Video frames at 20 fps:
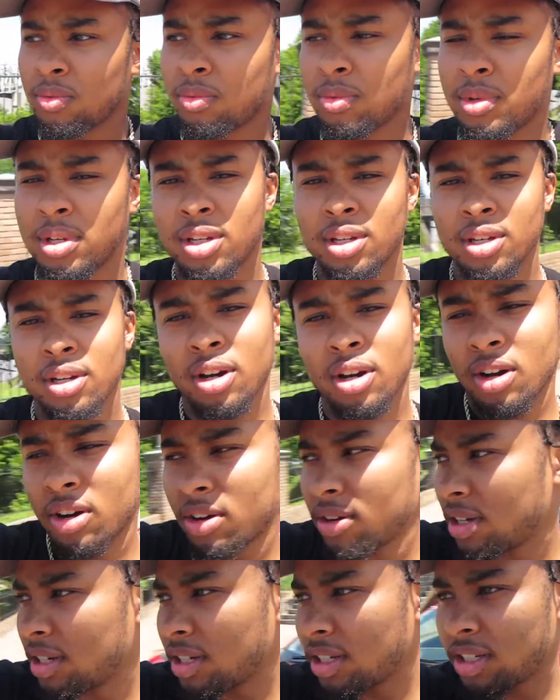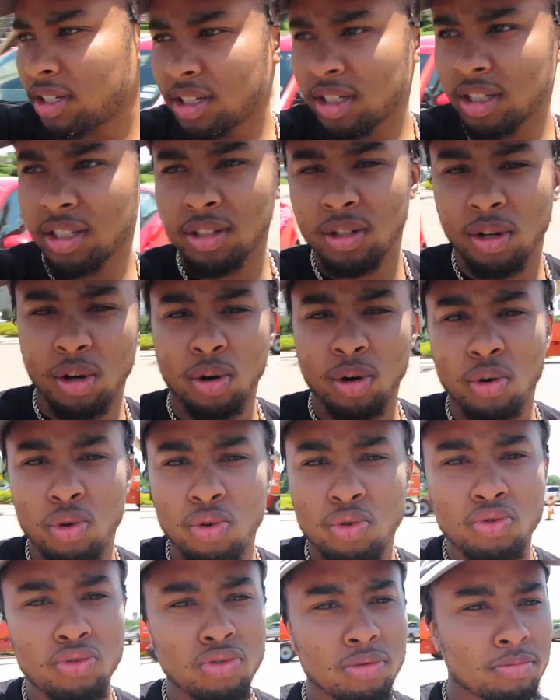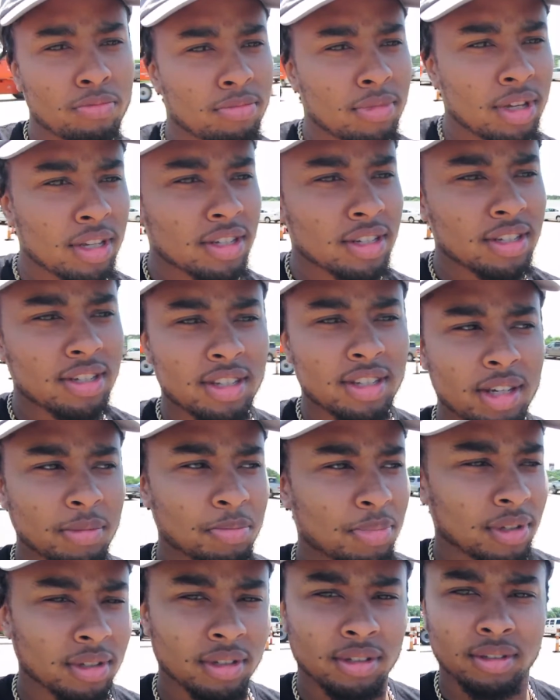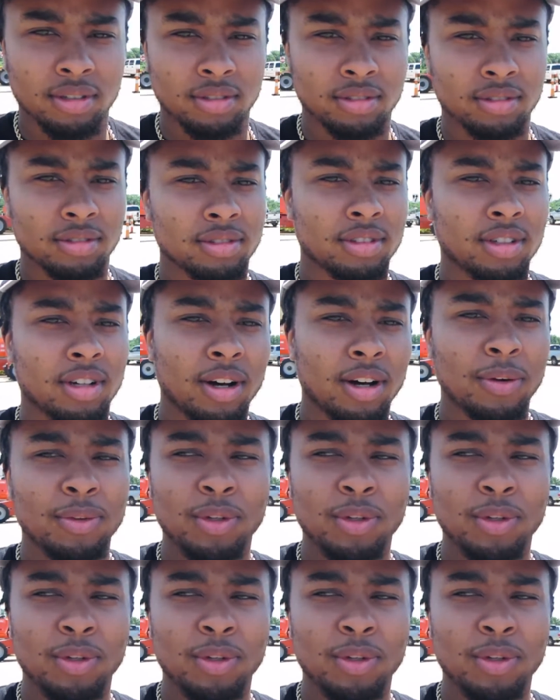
We are in good old Mississippi. I